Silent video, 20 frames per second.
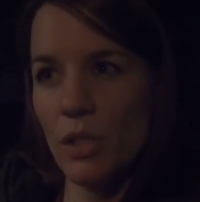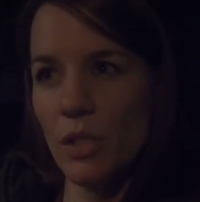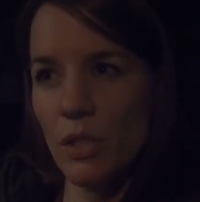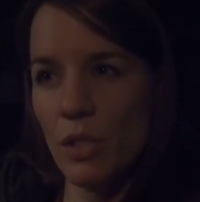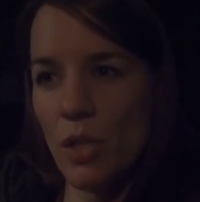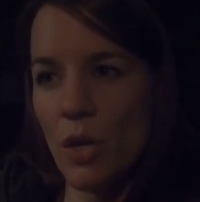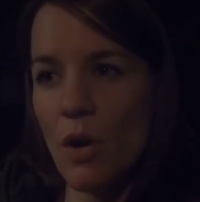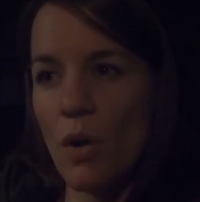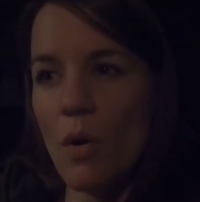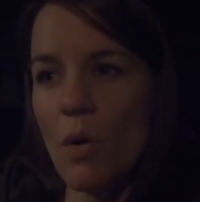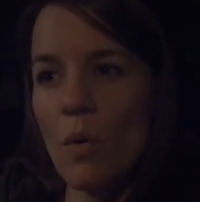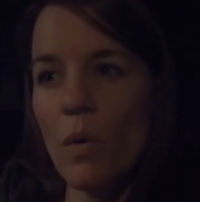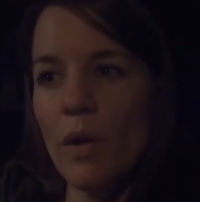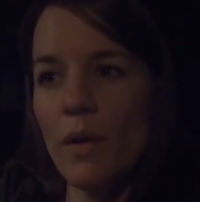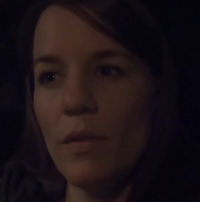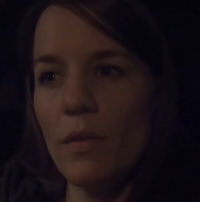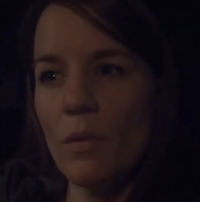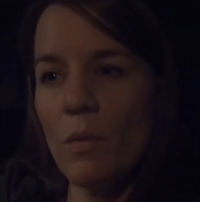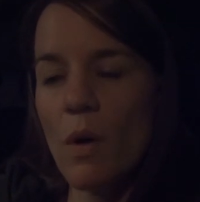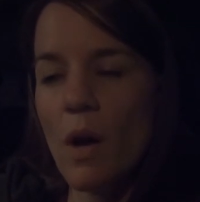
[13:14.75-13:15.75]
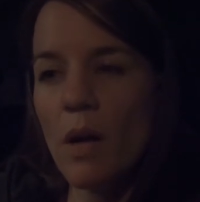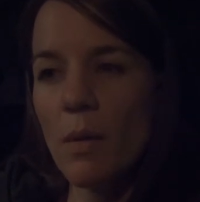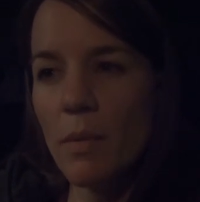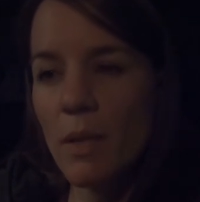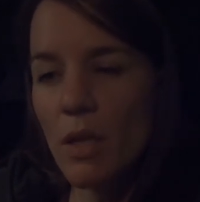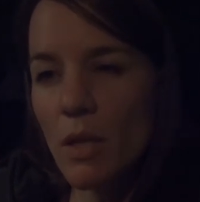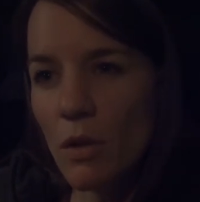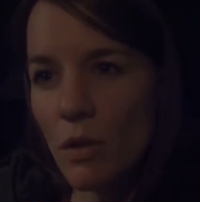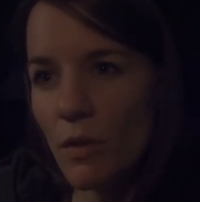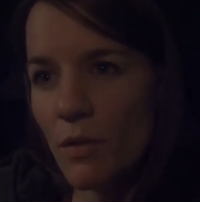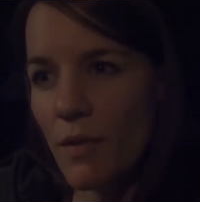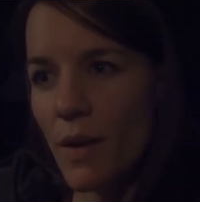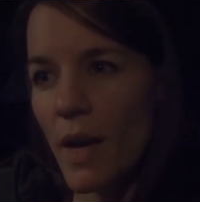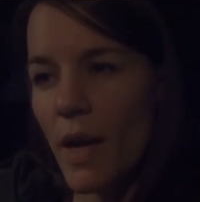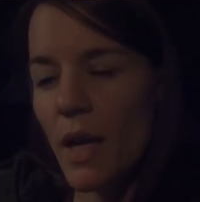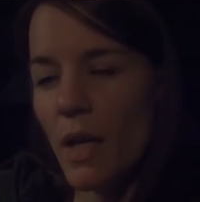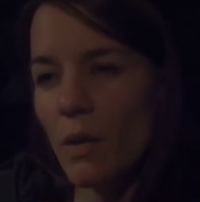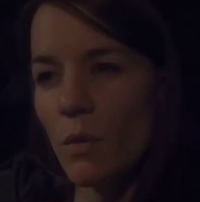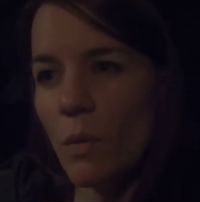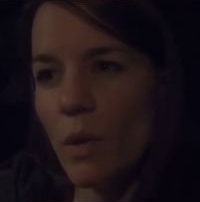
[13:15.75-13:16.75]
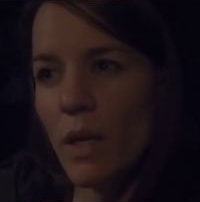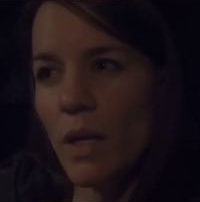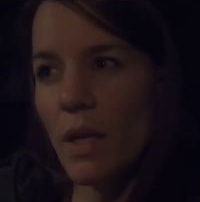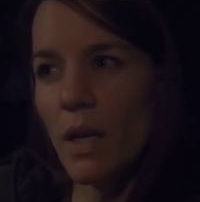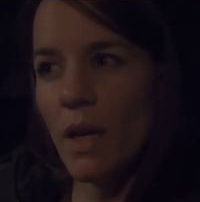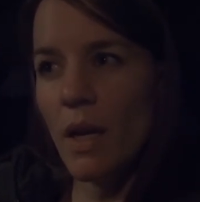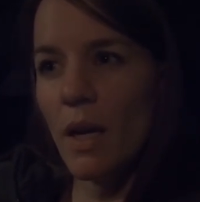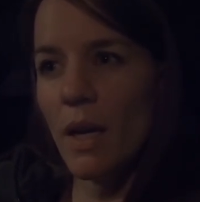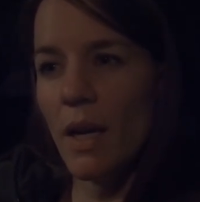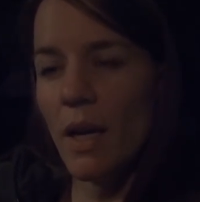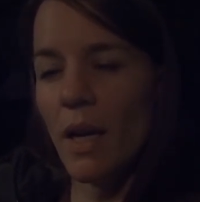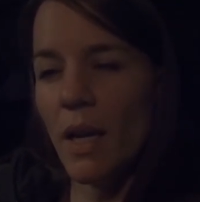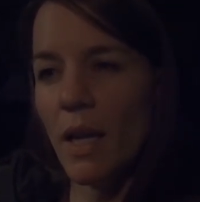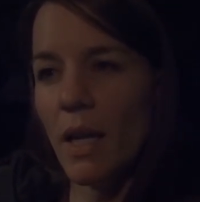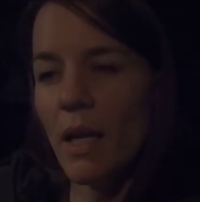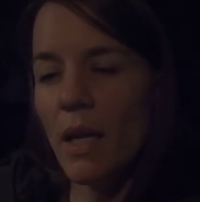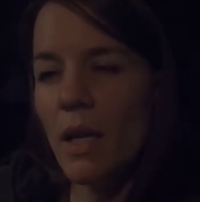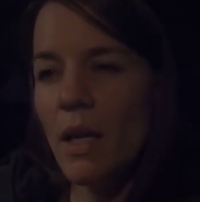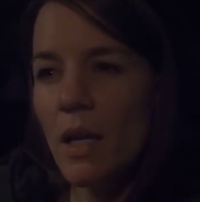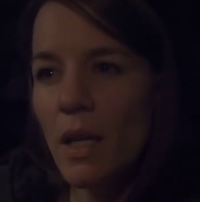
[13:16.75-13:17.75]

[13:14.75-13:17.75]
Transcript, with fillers: So if you want to be notified when I